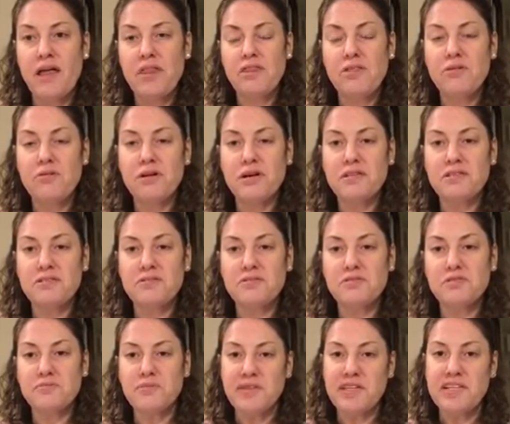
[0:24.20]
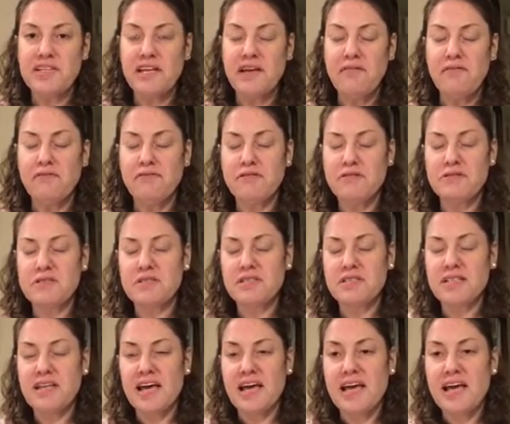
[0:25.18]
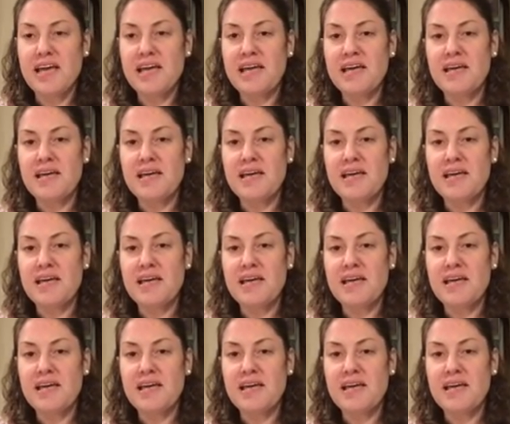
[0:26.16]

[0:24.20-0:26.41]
thought I'd do something different today.